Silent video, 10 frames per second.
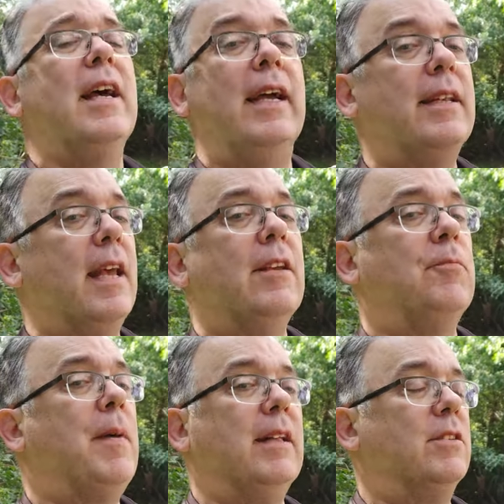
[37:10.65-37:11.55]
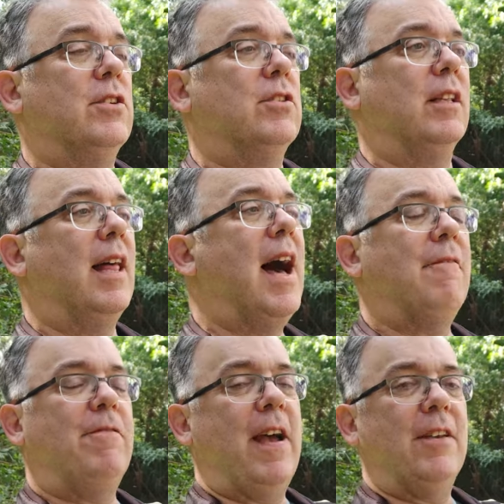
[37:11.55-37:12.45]
It takes balances a lot
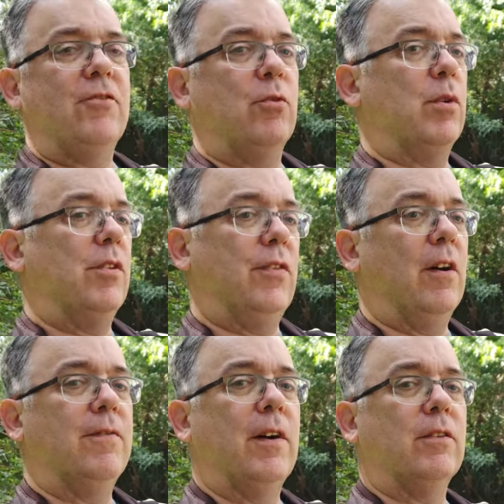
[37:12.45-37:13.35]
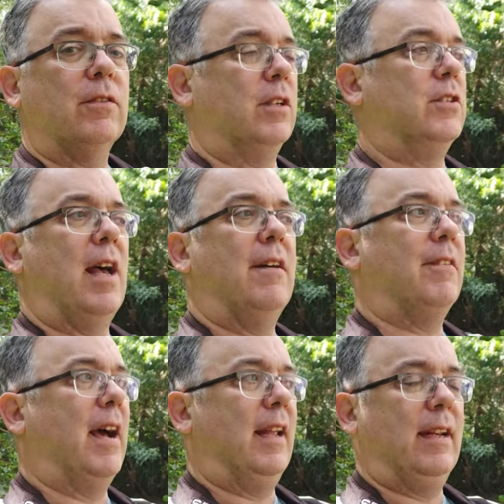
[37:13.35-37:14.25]
faster with a cell phone because I've
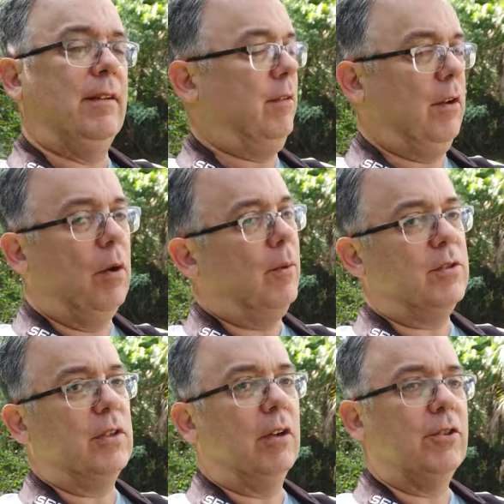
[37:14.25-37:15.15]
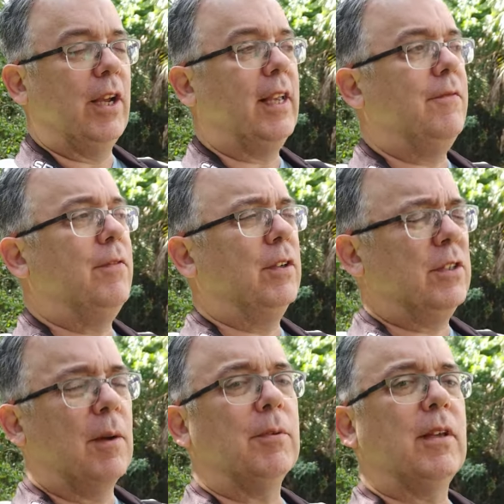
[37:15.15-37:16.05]
gotten almost no shaky footage a
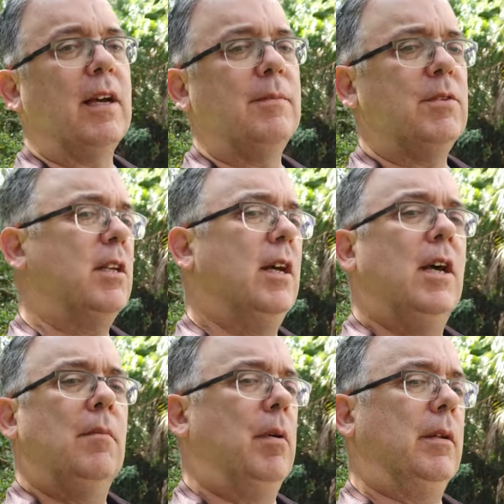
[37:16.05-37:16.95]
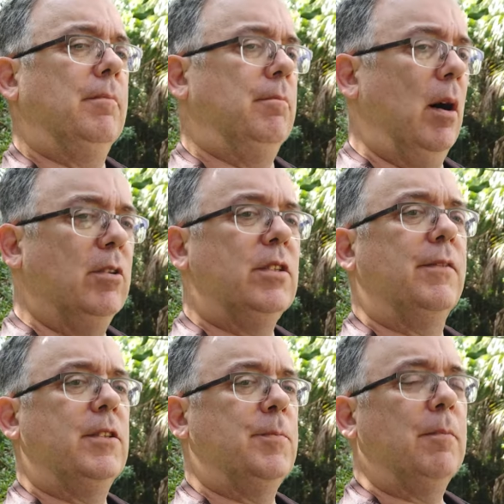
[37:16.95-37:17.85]
couple times, but most of
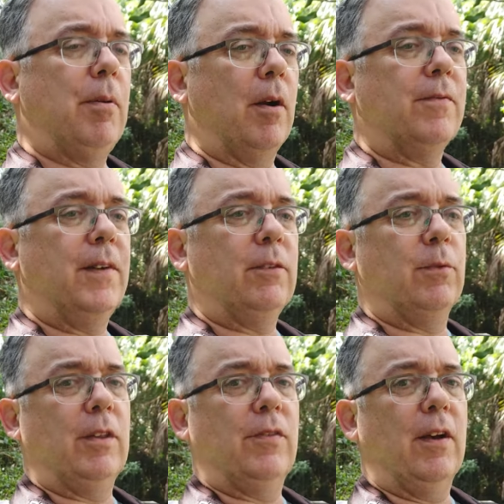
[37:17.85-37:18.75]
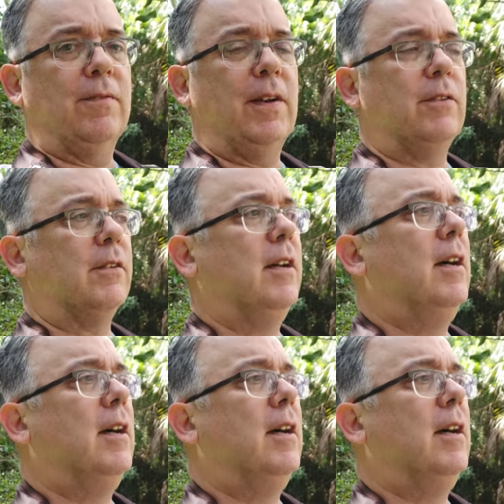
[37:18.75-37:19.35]
it's been perfect with the cell phone.